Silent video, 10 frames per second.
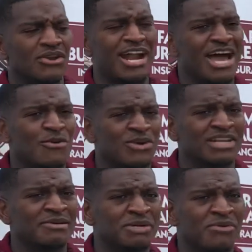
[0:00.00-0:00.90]
Now, I don't want
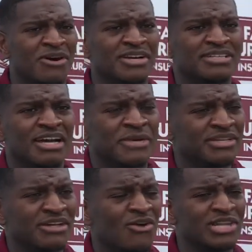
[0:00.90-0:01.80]
to limit Amari. I
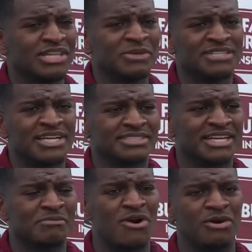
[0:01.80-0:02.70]
mean, the only limitations
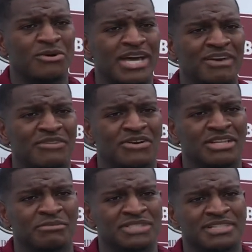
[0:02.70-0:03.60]
that Amari will have are
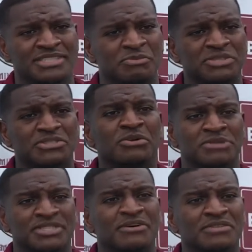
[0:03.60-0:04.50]
the limitations he puts on
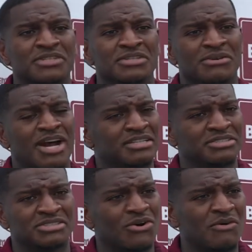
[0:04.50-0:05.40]
himself, right?
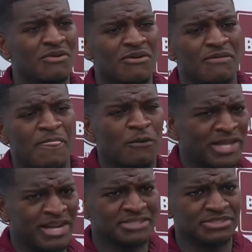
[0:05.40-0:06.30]
And so I hope
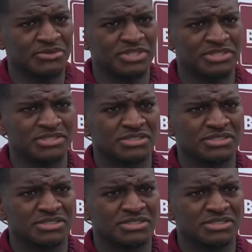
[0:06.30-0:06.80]
that answers your question.